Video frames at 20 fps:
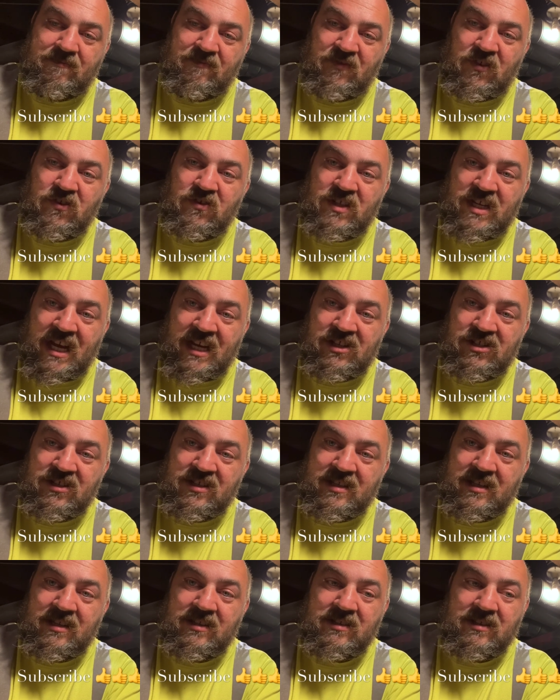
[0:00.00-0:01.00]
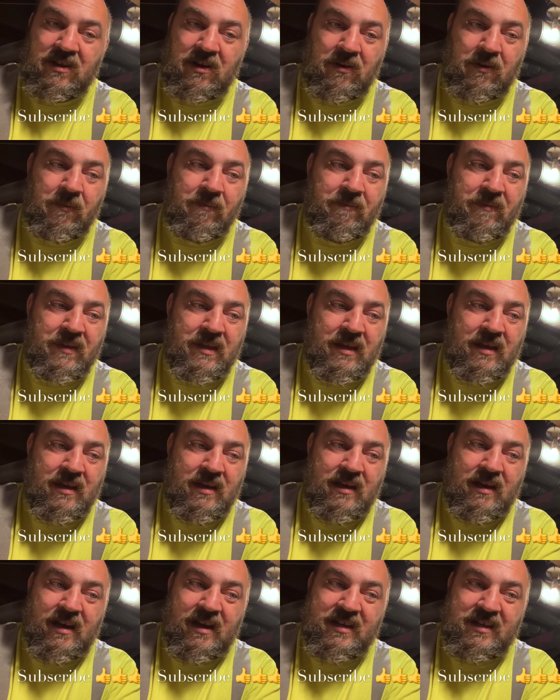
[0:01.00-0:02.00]
few changes to the saw.
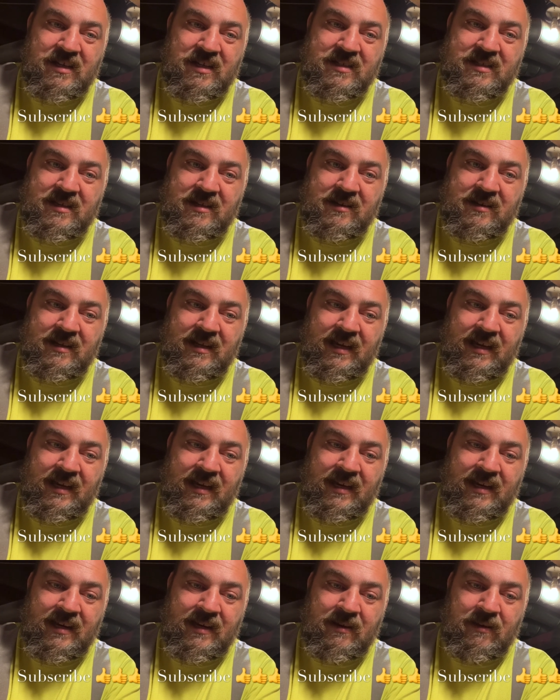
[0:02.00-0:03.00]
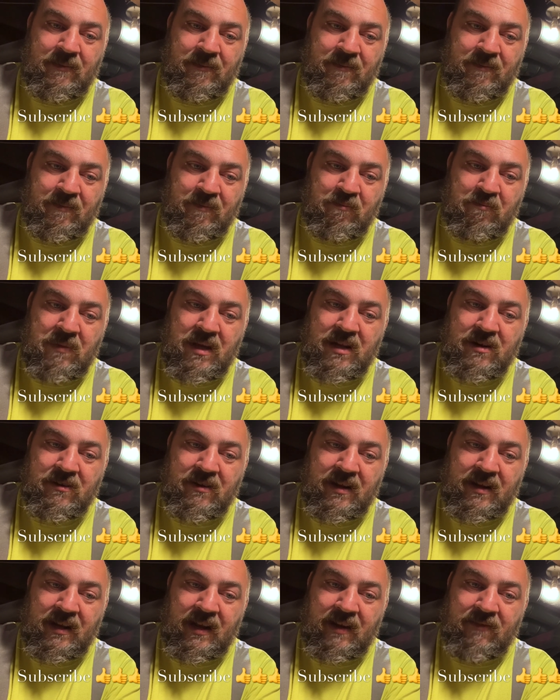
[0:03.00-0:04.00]
I adjusted the uh,
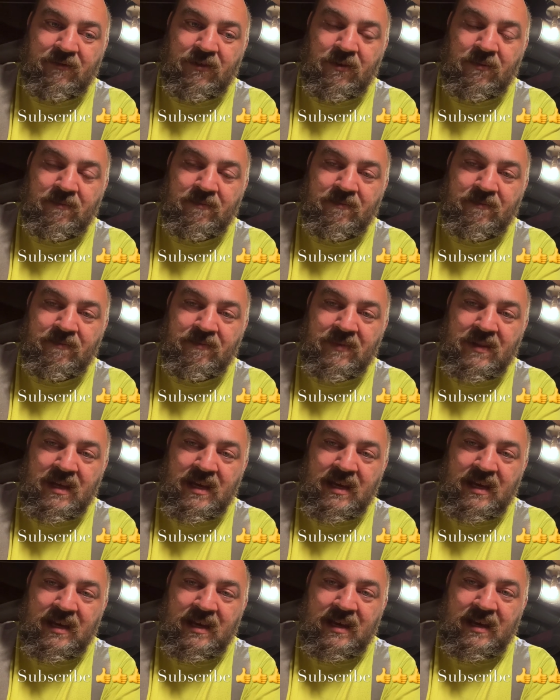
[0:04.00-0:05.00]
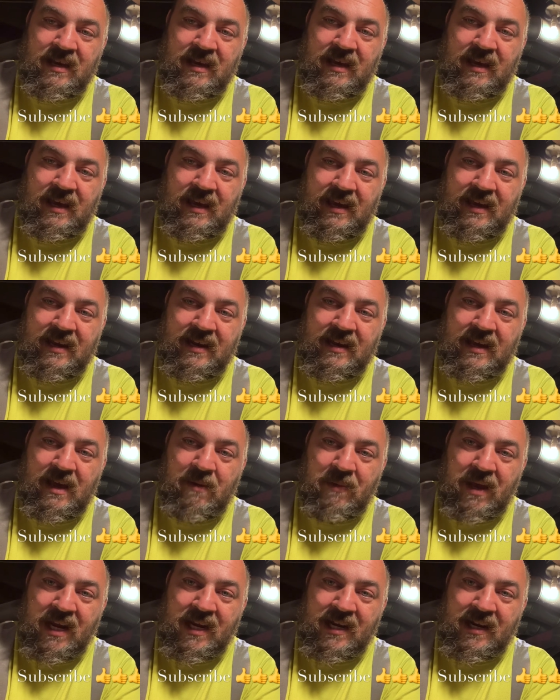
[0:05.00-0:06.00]
metering lever and I
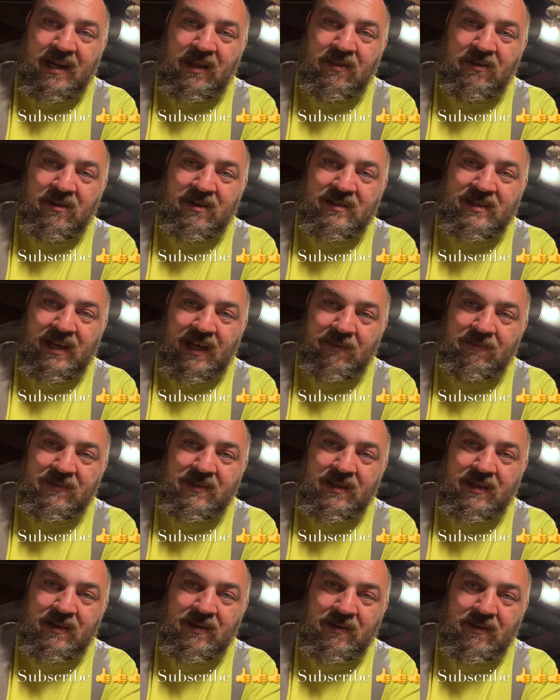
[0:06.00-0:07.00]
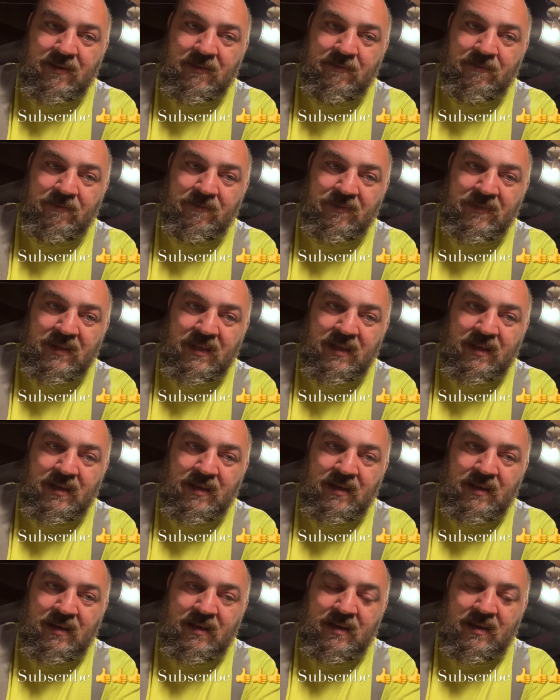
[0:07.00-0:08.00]
made another attempt.
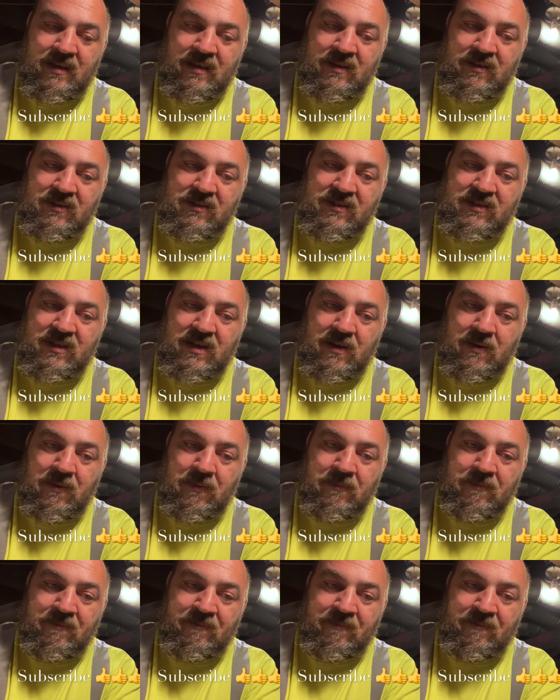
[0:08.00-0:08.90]
So